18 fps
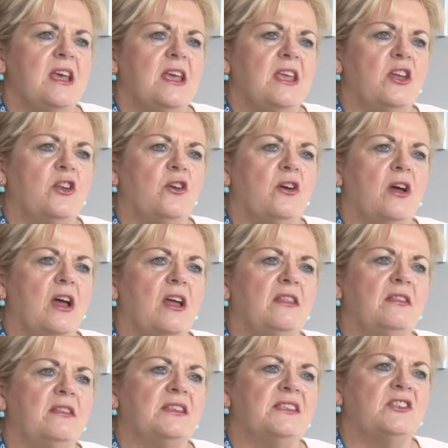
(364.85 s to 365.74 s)

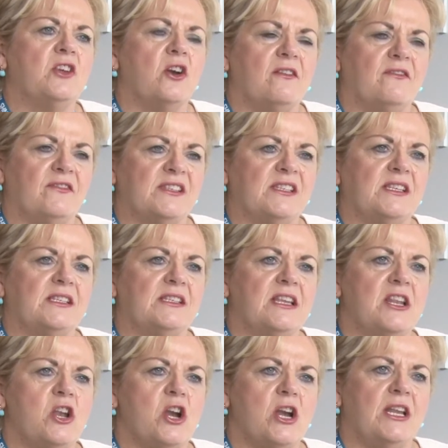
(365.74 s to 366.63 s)
The services
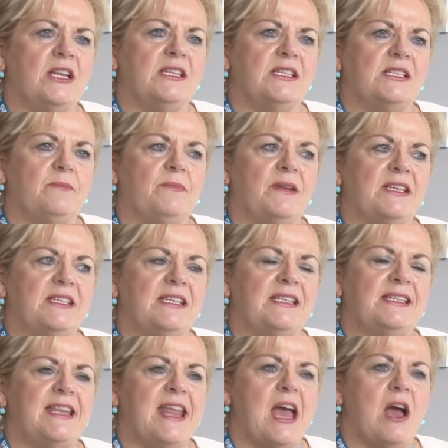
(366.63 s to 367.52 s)
in learning
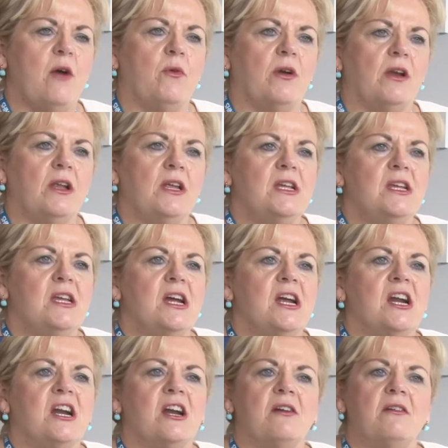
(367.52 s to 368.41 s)
disabilities now
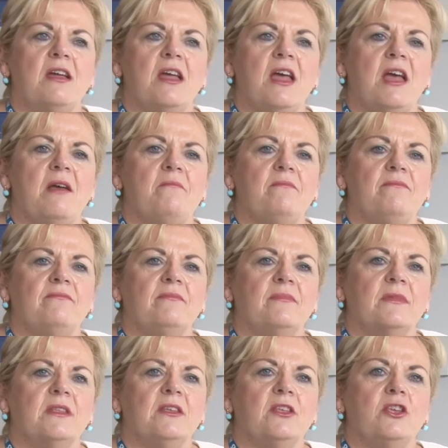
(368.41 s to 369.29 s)
are
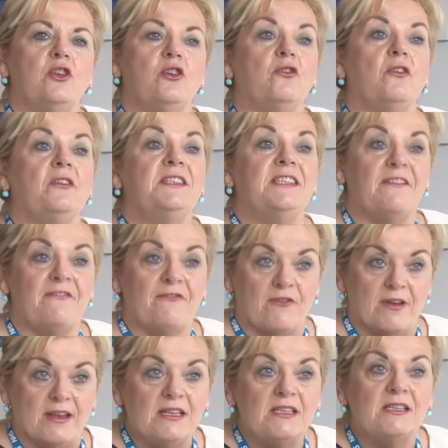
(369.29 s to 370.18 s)

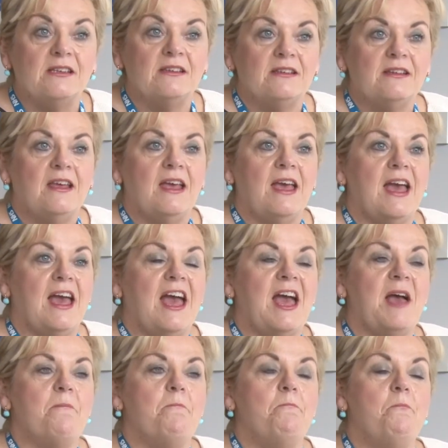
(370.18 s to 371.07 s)
different.
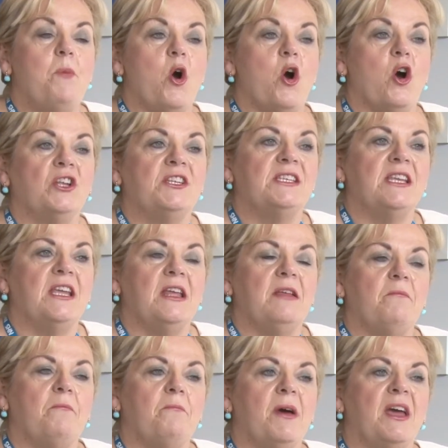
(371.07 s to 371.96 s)
But
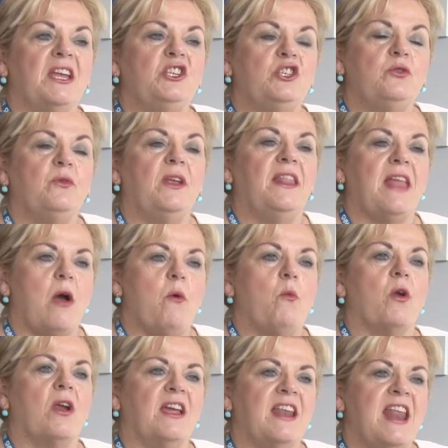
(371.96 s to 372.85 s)
by doing that
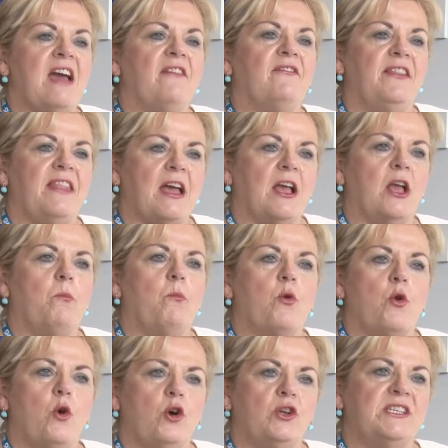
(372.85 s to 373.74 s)
work and having that
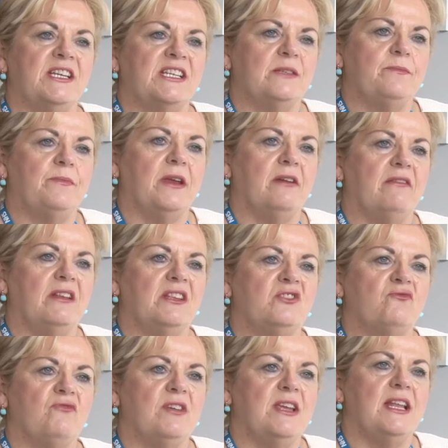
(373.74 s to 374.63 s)
broad
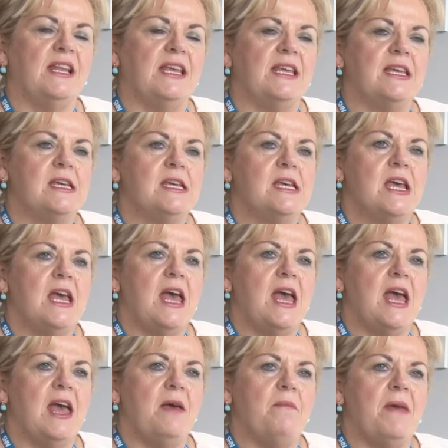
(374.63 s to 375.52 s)
experience really
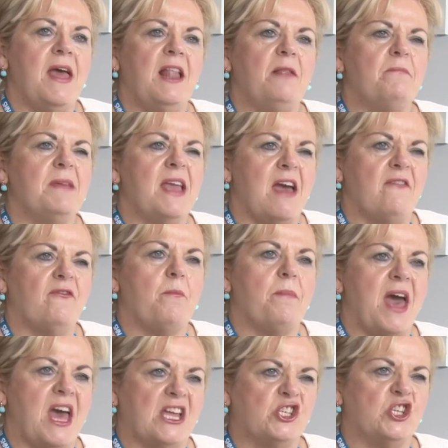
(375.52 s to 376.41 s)
helped me have a
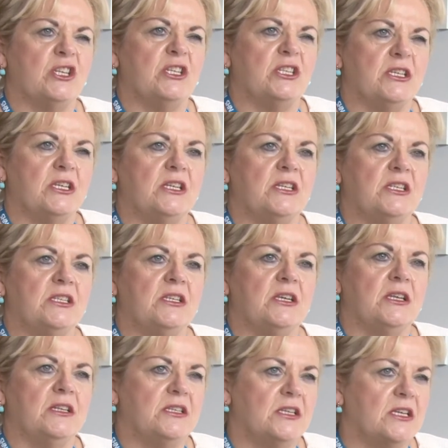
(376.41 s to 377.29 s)
passion
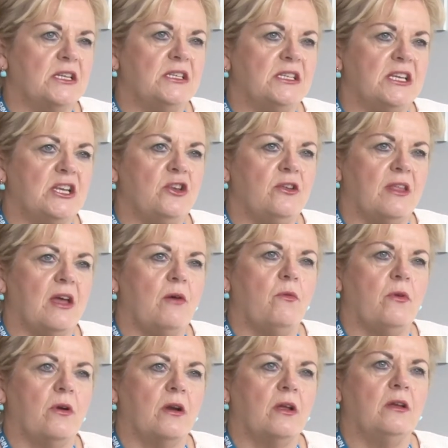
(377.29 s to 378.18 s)
to continue that
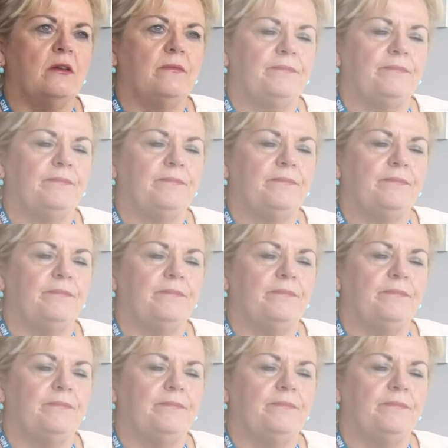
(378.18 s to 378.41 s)
work.